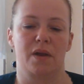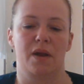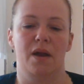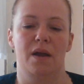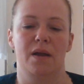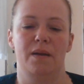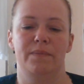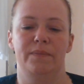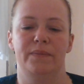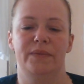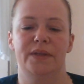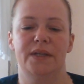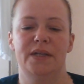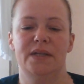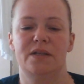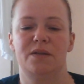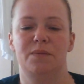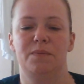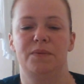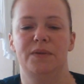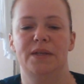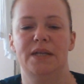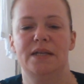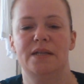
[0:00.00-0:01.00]

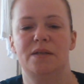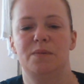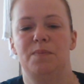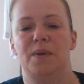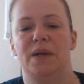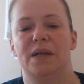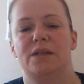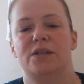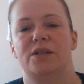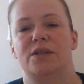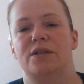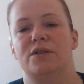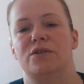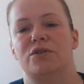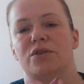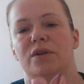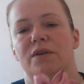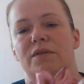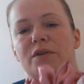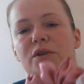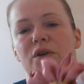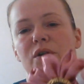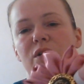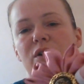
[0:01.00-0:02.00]
These buttons
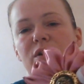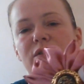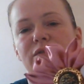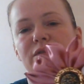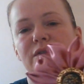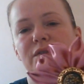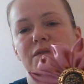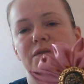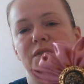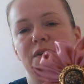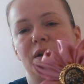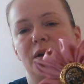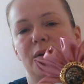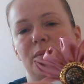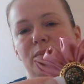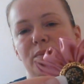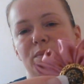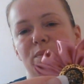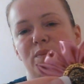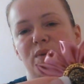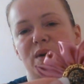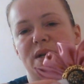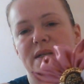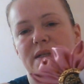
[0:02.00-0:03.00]
I've got off of
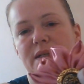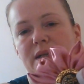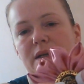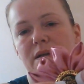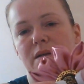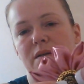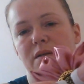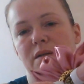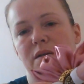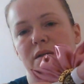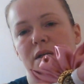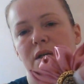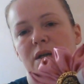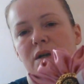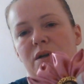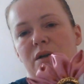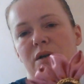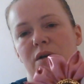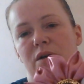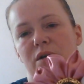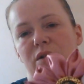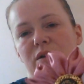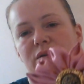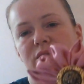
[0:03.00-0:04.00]
Brenda
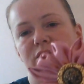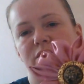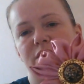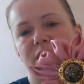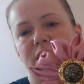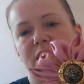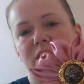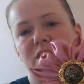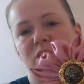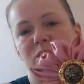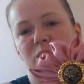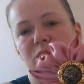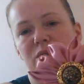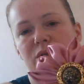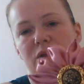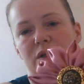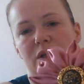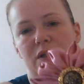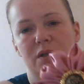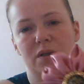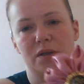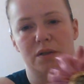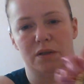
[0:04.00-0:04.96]
on Facebook.